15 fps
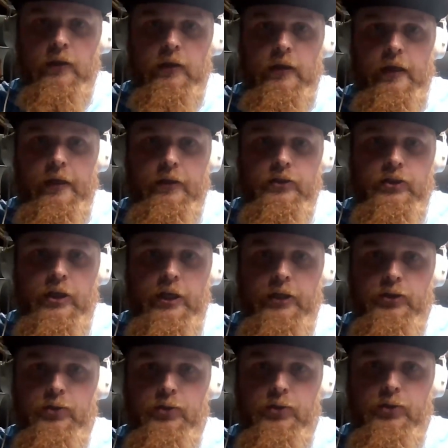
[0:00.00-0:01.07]
It
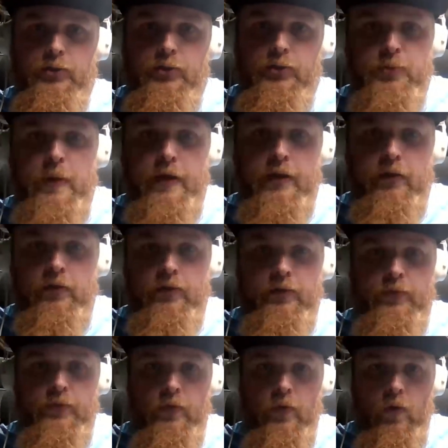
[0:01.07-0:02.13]
changed my
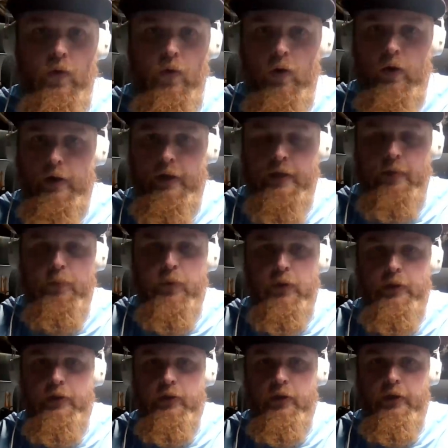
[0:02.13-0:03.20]
perspective on it
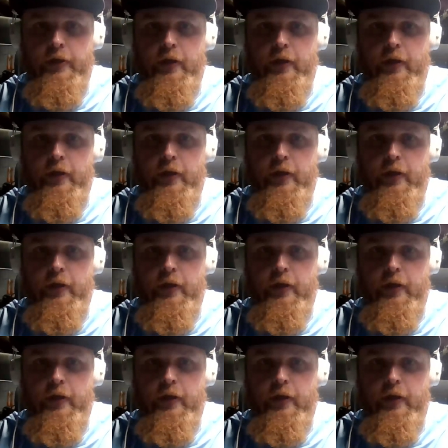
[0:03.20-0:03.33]
completely.